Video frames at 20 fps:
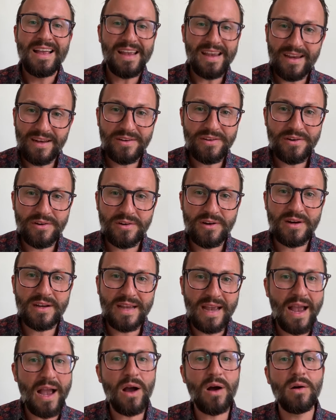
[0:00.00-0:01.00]
in your
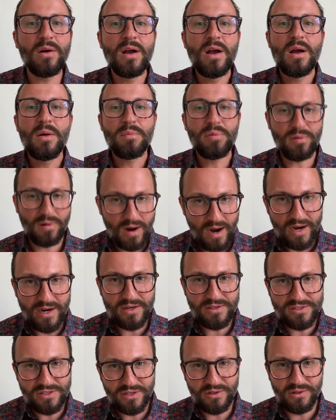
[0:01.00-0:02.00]
account
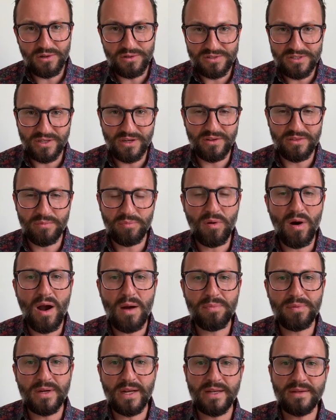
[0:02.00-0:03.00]
prior to closing on the
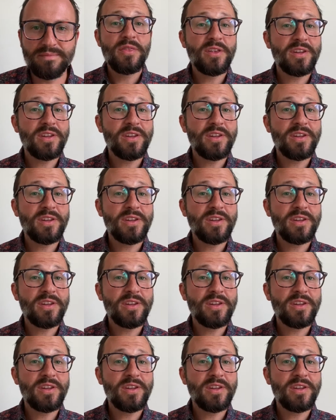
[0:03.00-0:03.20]
property.